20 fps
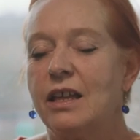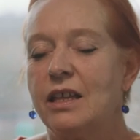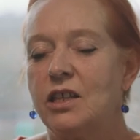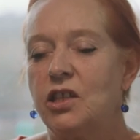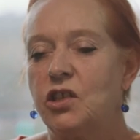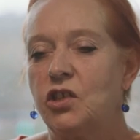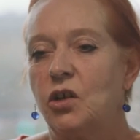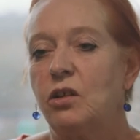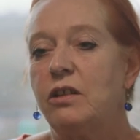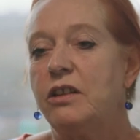
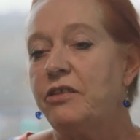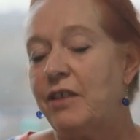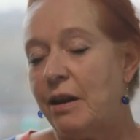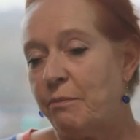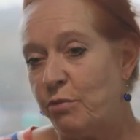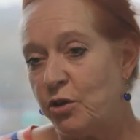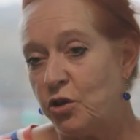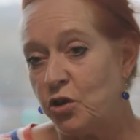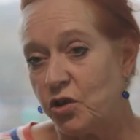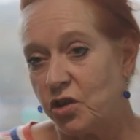Stall &
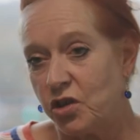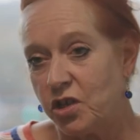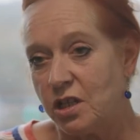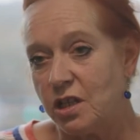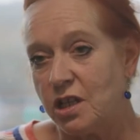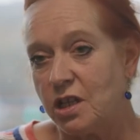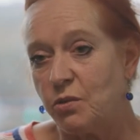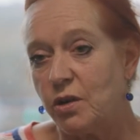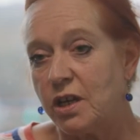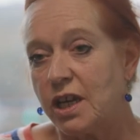Thread
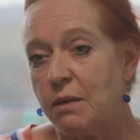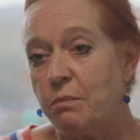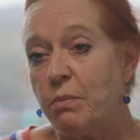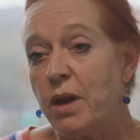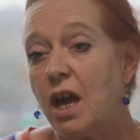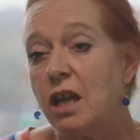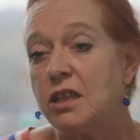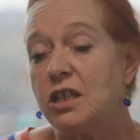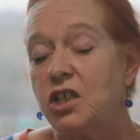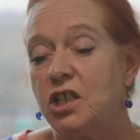Productions work in
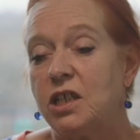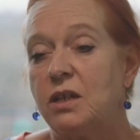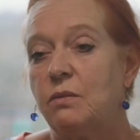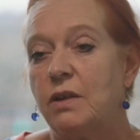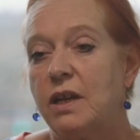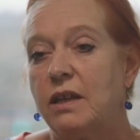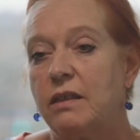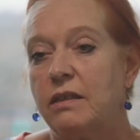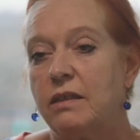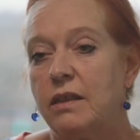partnership
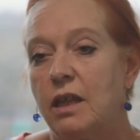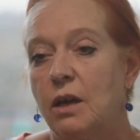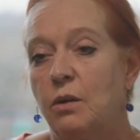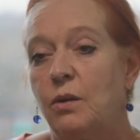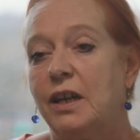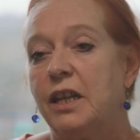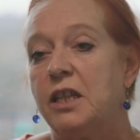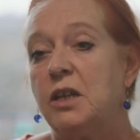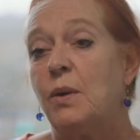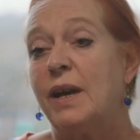with A
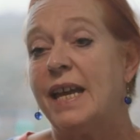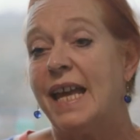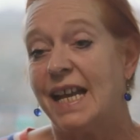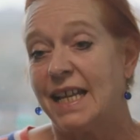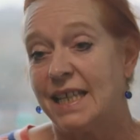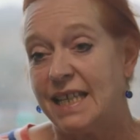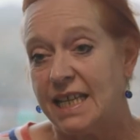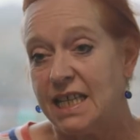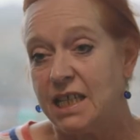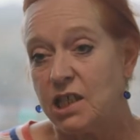Will and Away
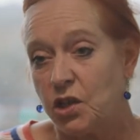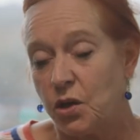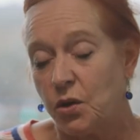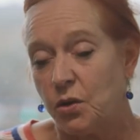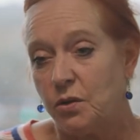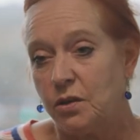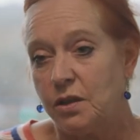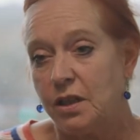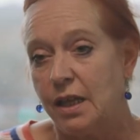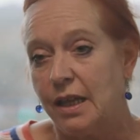Acting
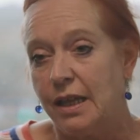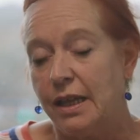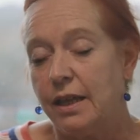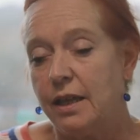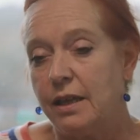School,